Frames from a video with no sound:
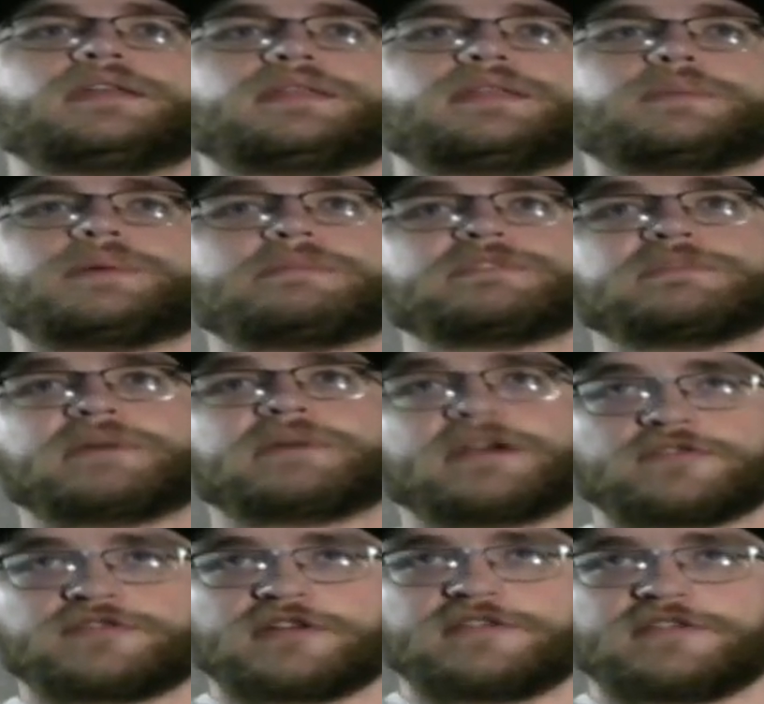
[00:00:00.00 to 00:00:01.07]
The problem with the
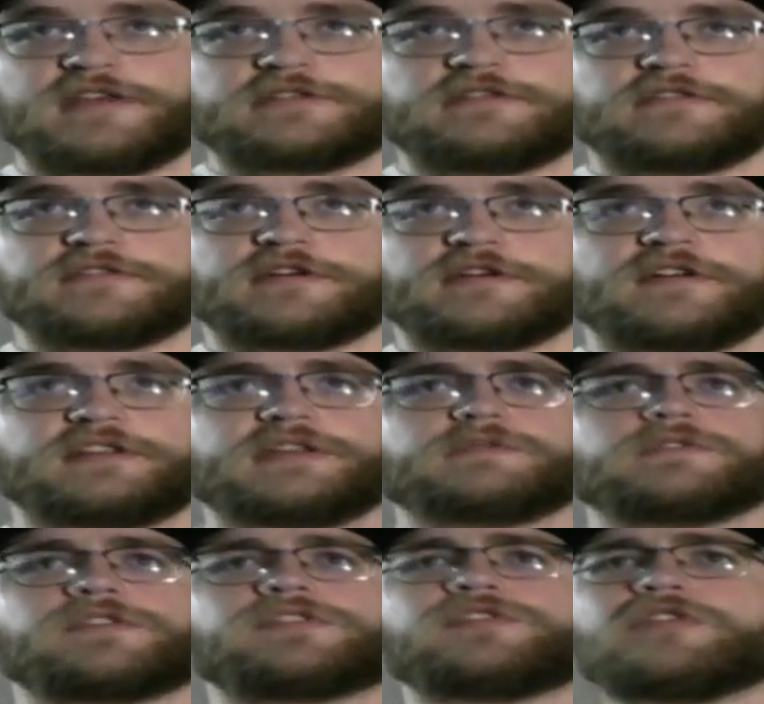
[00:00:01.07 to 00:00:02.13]
microtransactions are they
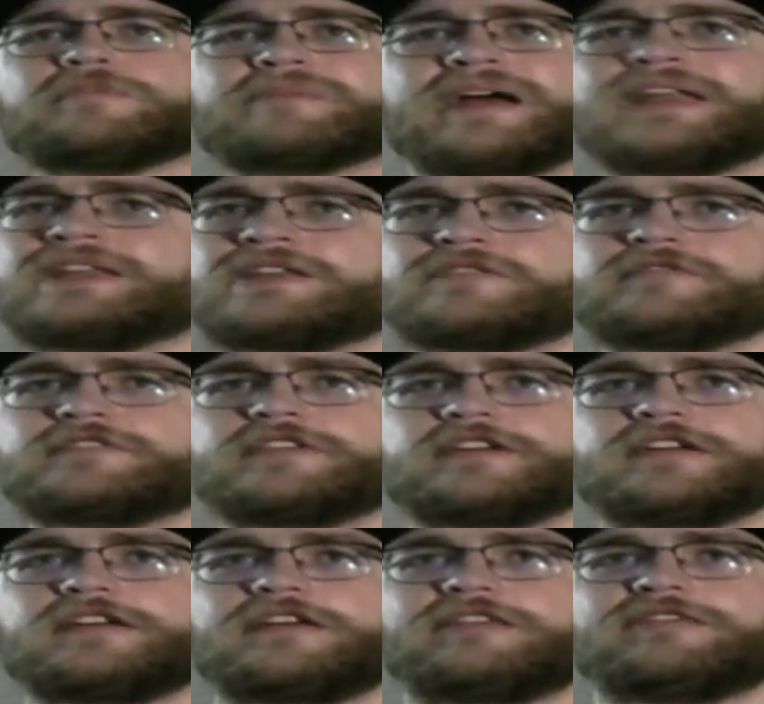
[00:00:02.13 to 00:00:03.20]
were so minute
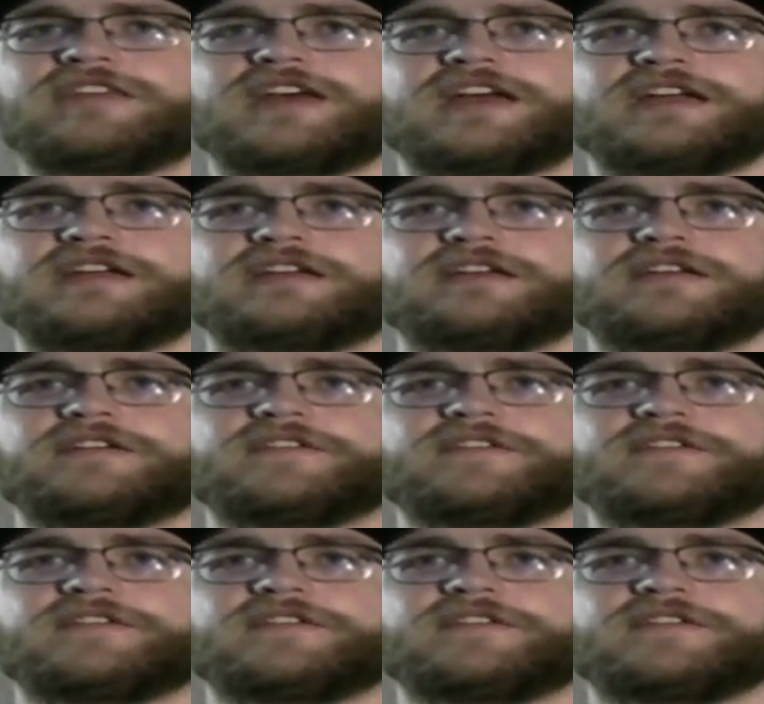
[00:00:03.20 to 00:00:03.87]
that